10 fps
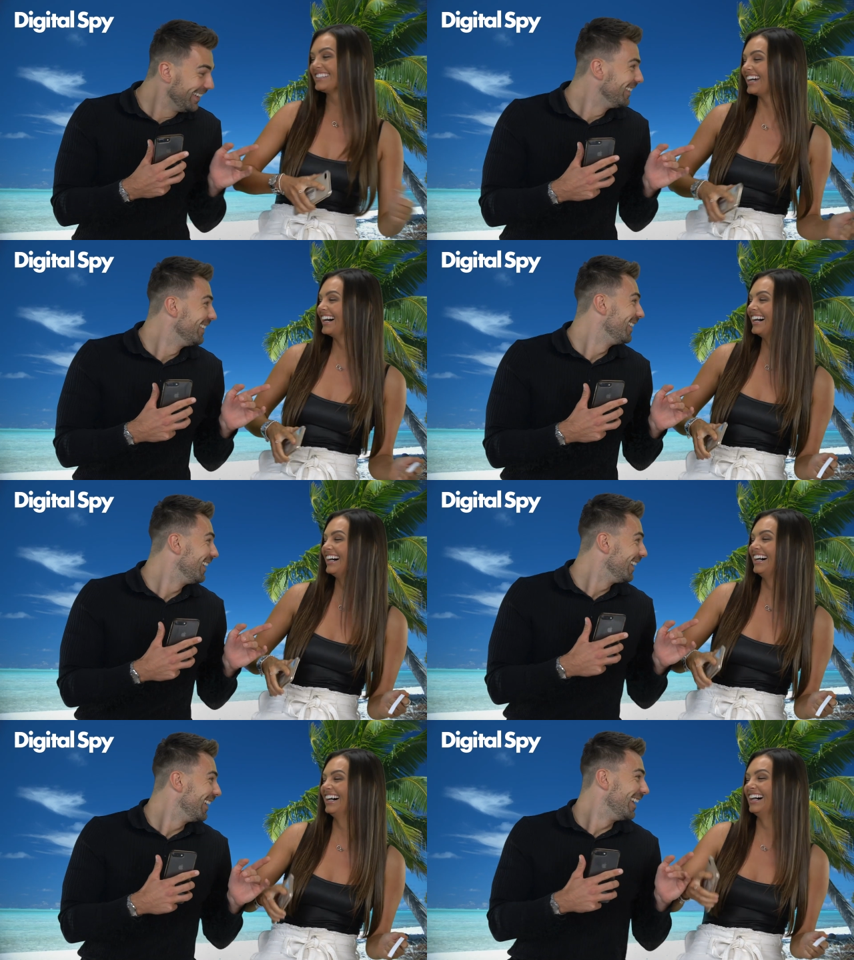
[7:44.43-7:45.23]

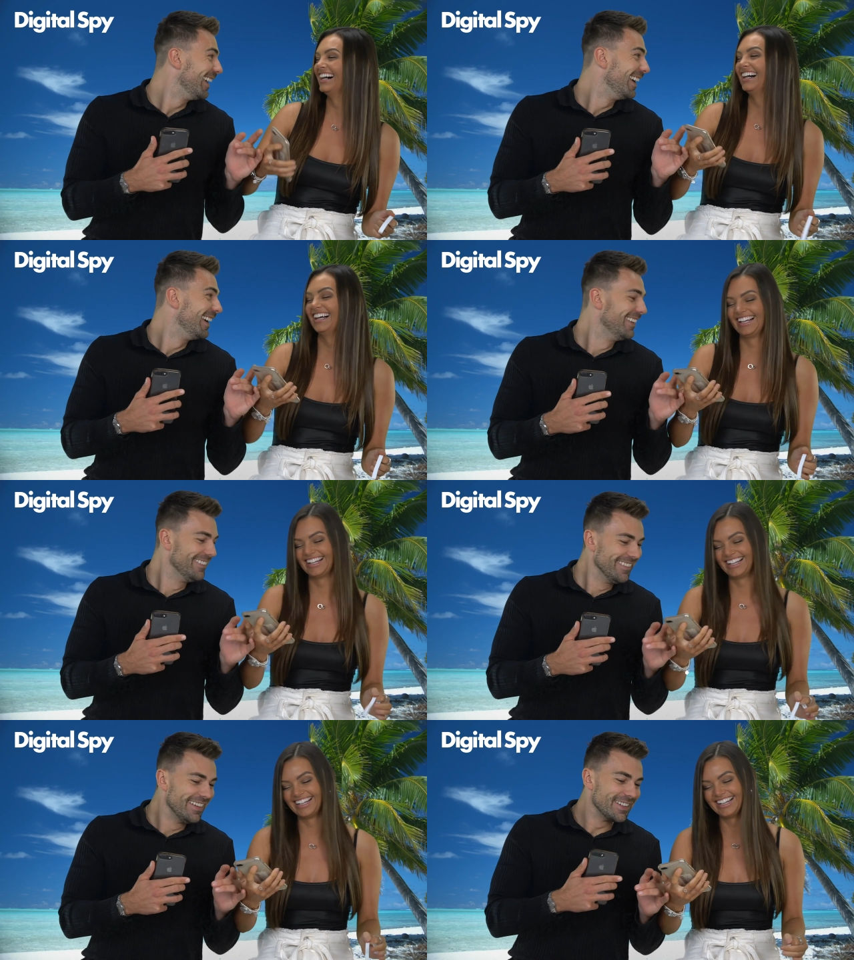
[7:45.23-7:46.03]

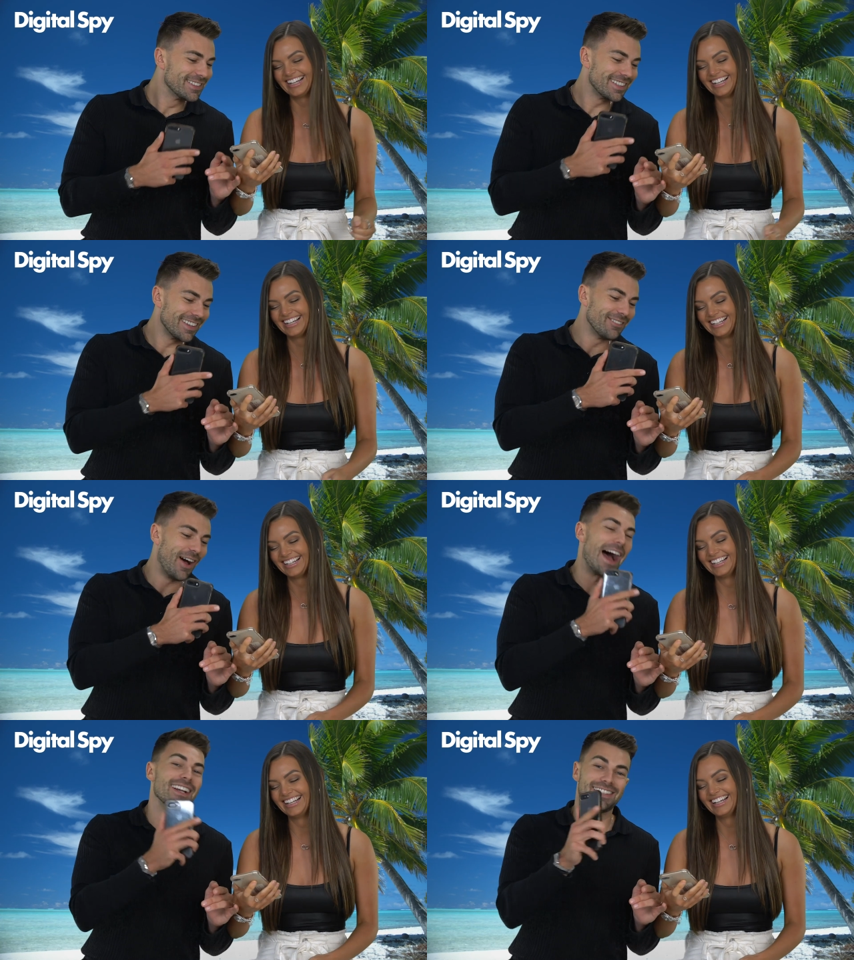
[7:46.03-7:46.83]

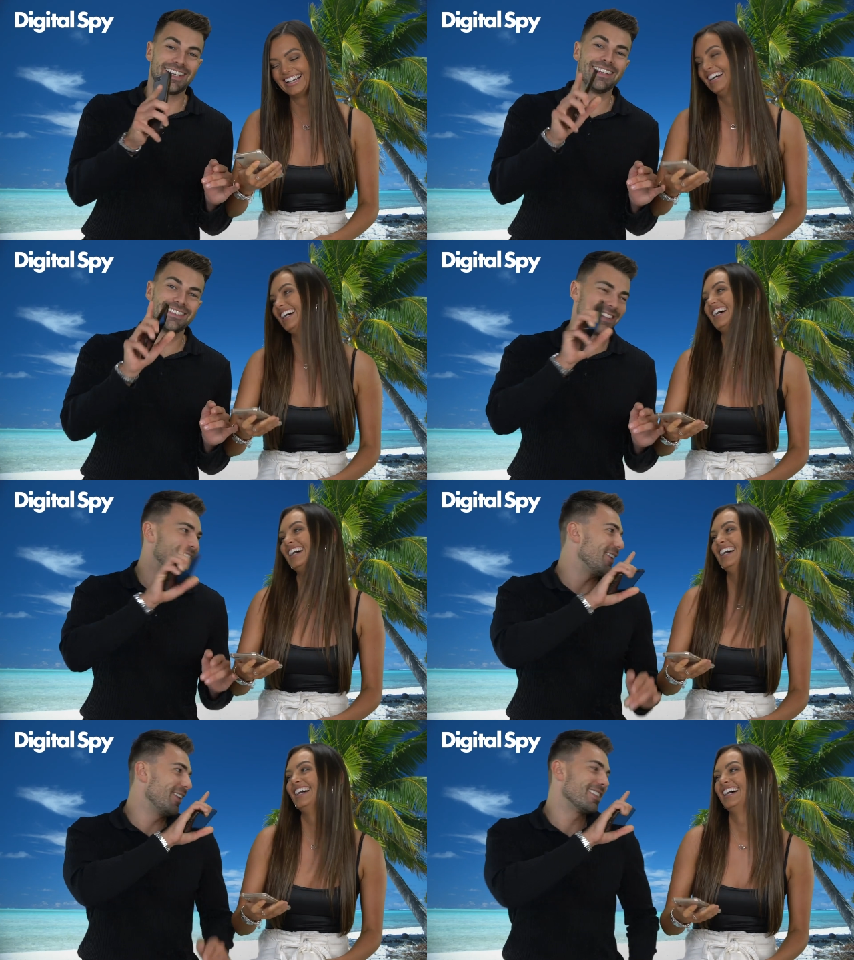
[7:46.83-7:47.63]
Speaker 1: oh. Actually,
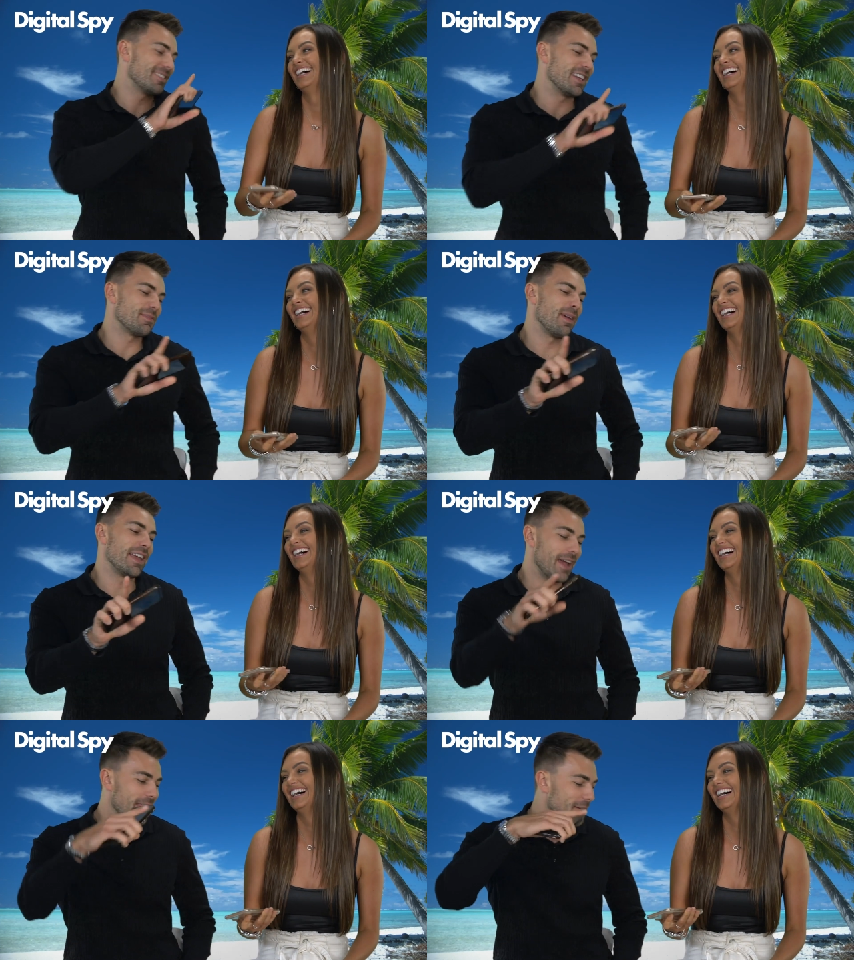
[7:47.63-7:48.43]
so it's, it's
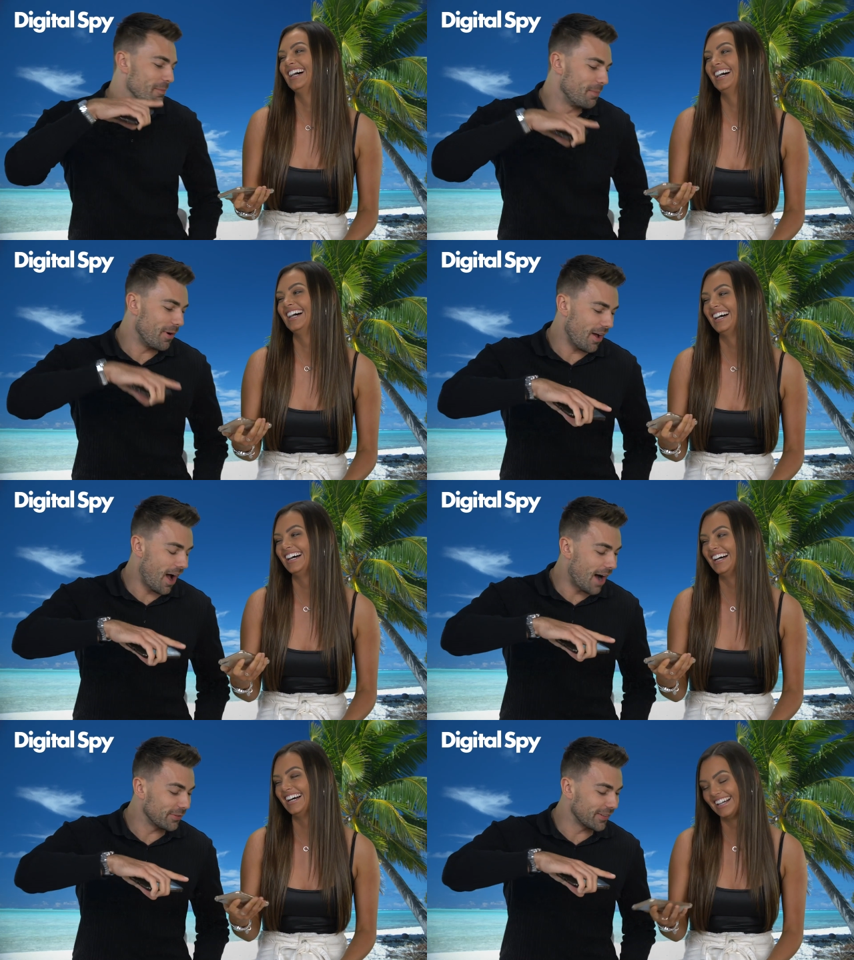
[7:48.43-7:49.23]
me, and then but
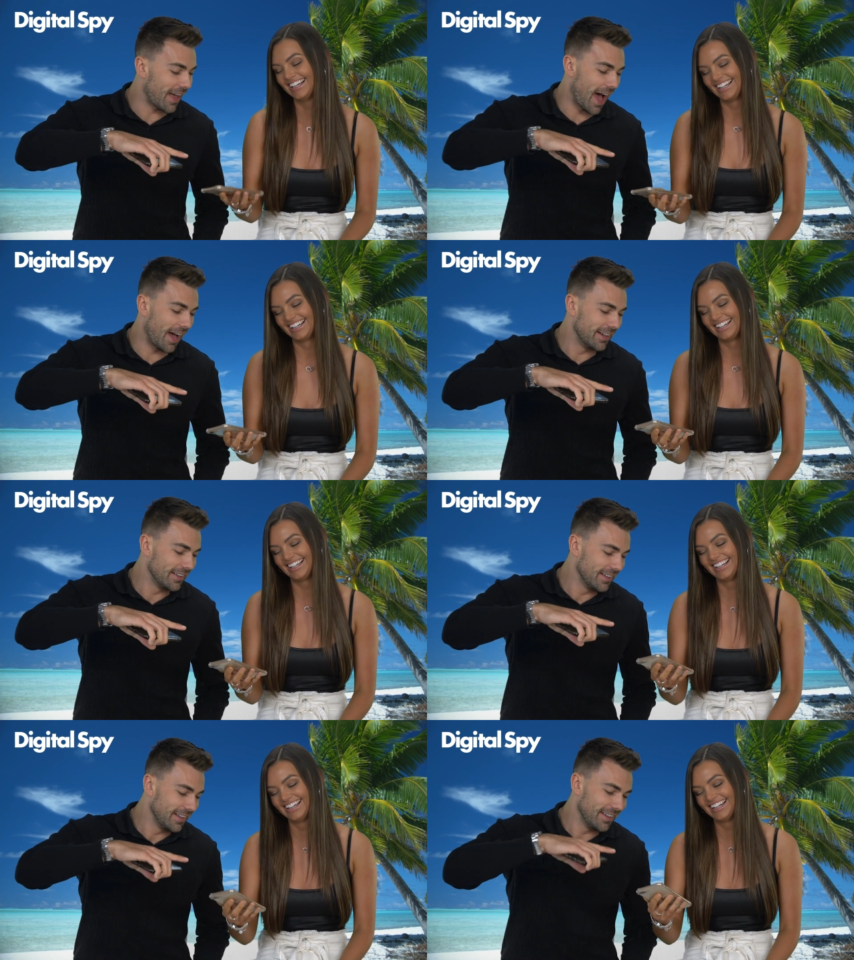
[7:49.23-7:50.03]
after that,
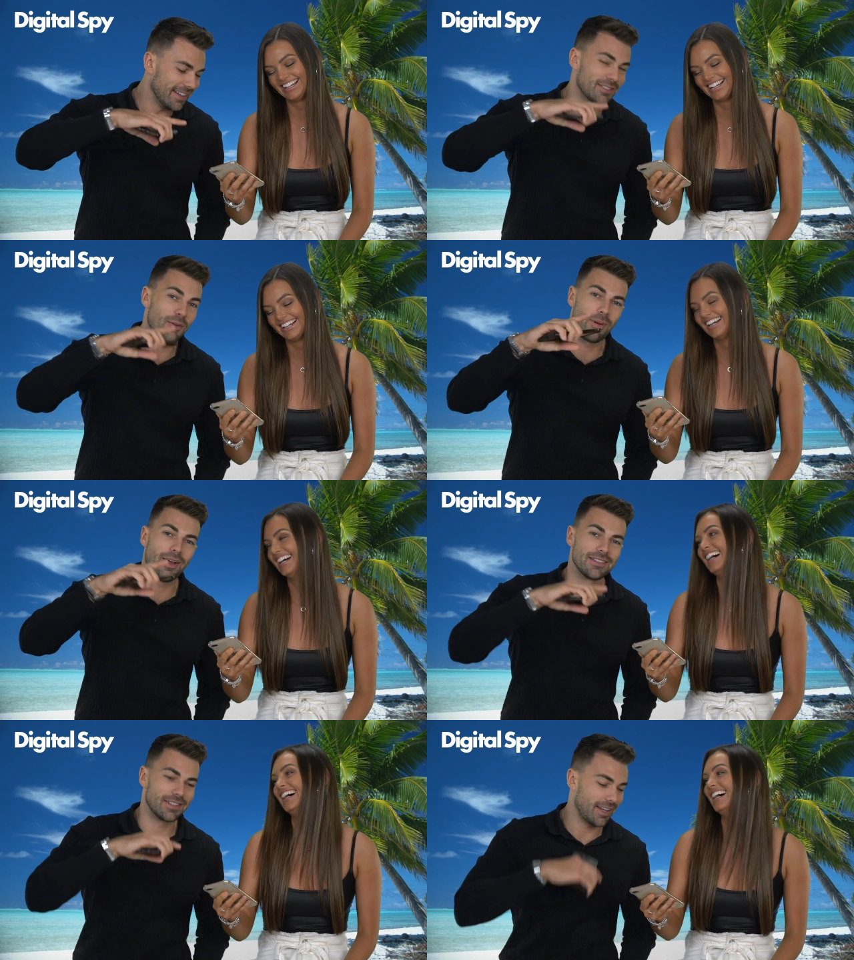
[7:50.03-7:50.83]
it's a
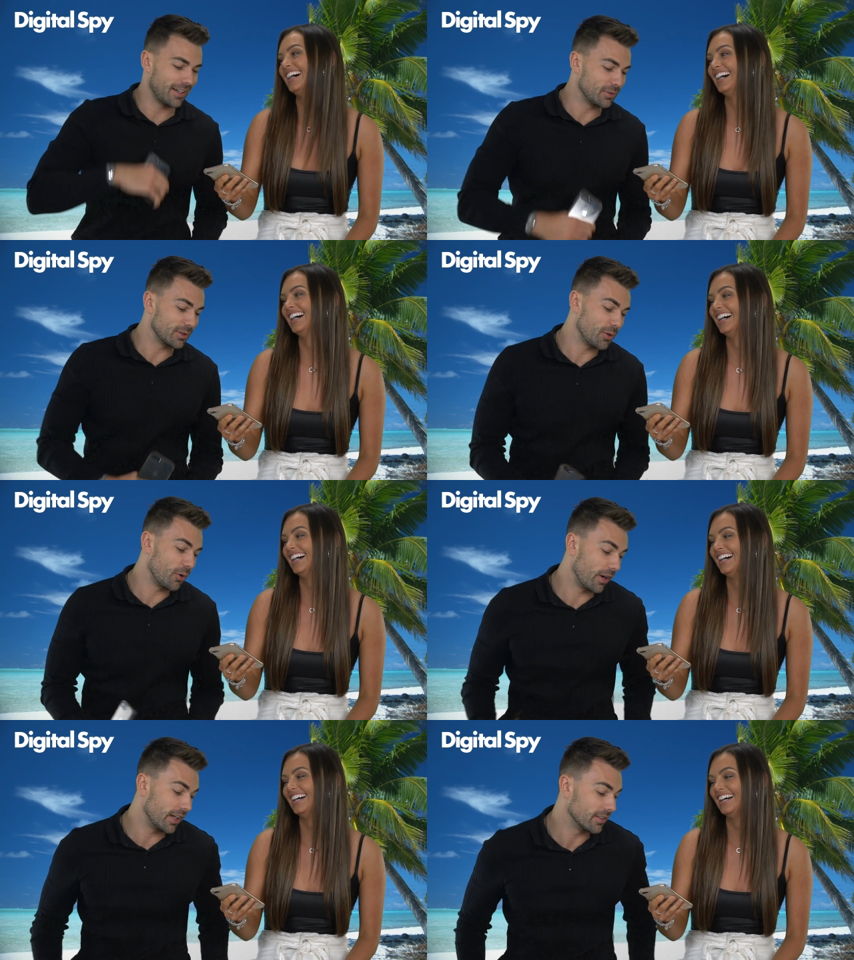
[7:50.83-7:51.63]
reply to Kendall's
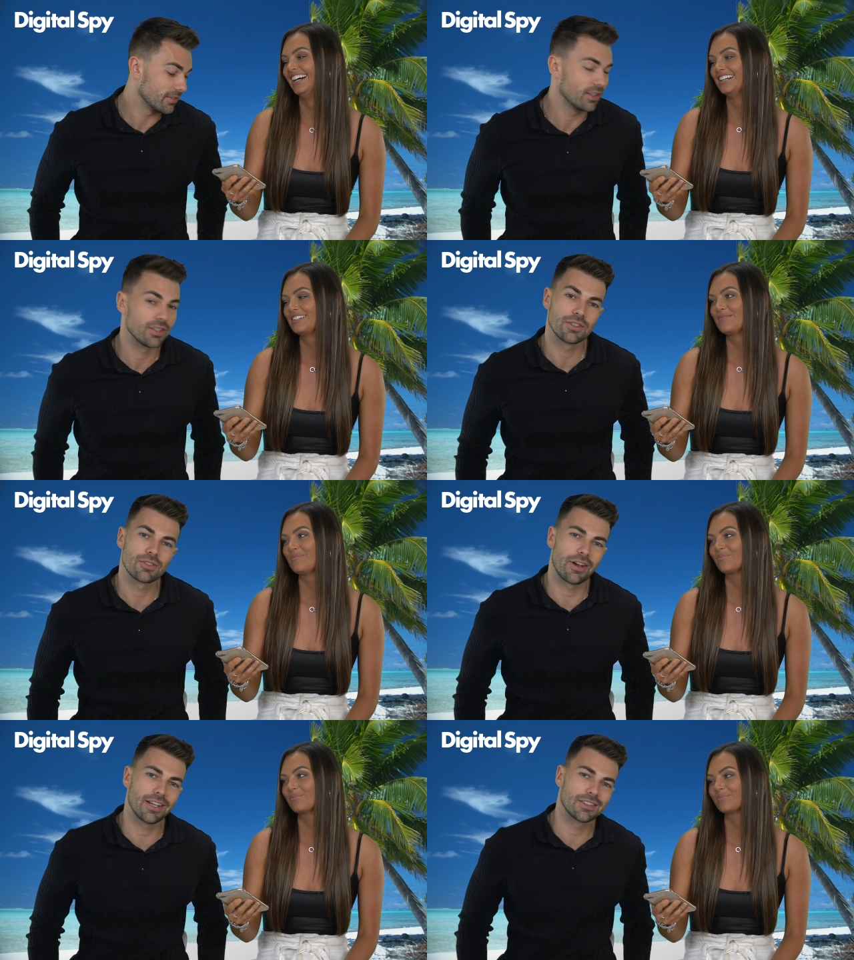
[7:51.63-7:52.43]
story.
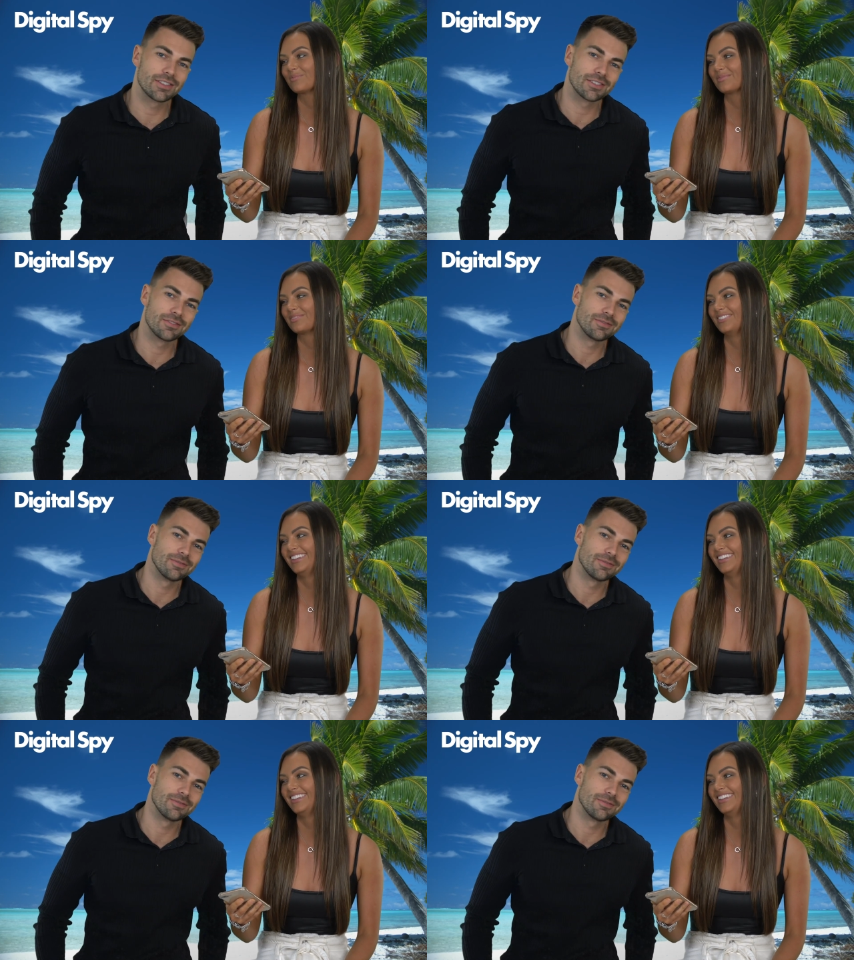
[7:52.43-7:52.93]
Drinks?